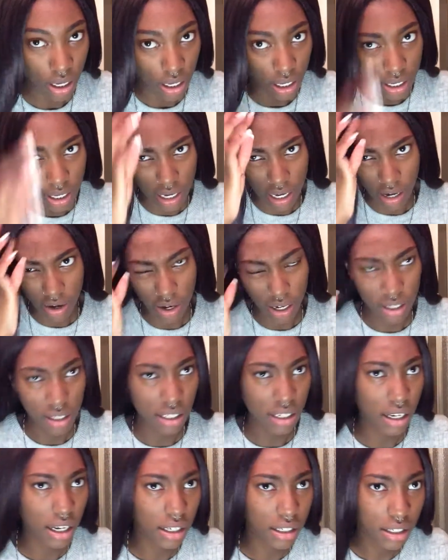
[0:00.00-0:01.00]
Now I
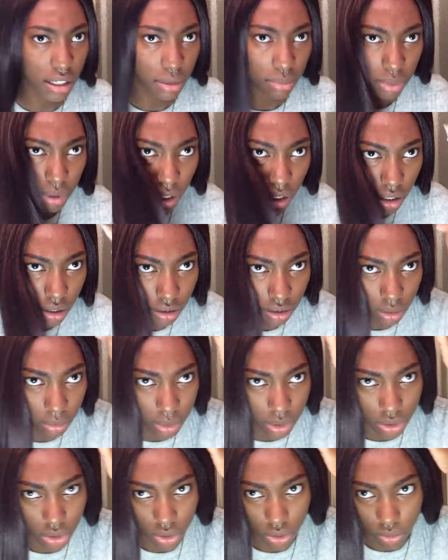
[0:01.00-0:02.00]
think I did pluck a little
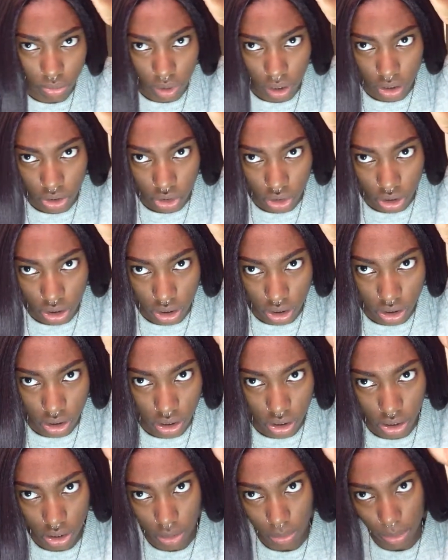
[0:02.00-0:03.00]
bit too much in the
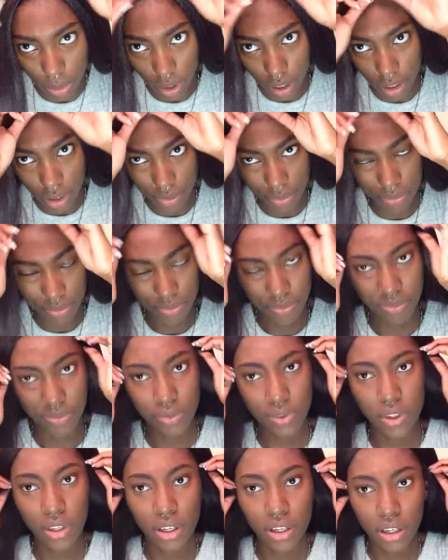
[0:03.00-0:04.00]
center part,
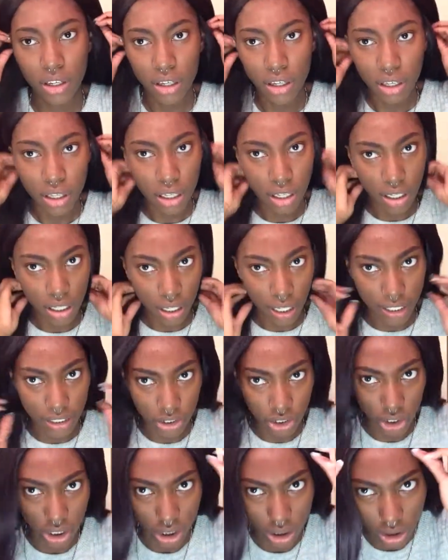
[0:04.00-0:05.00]
like
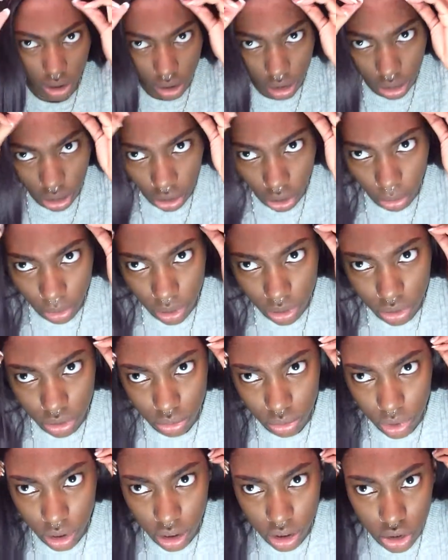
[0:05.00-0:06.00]
just a little bit too
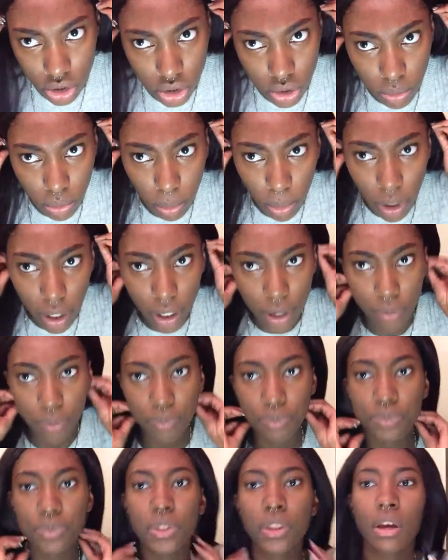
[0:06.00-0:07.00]
much, but
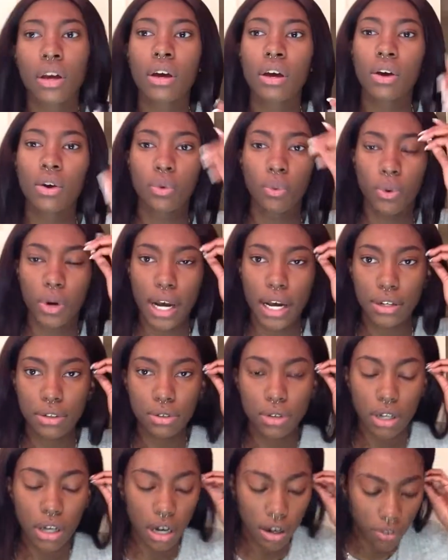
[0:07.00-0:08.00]
what I do
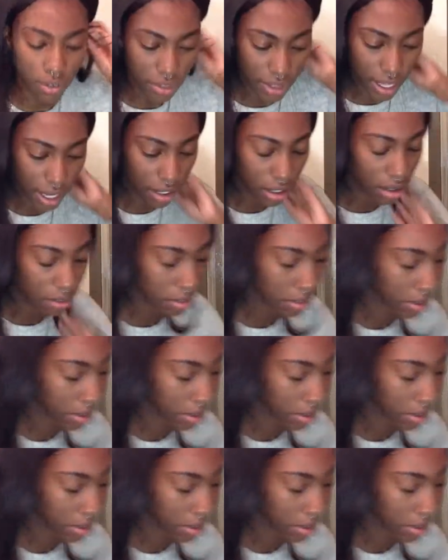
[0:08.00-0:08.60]
to cover that up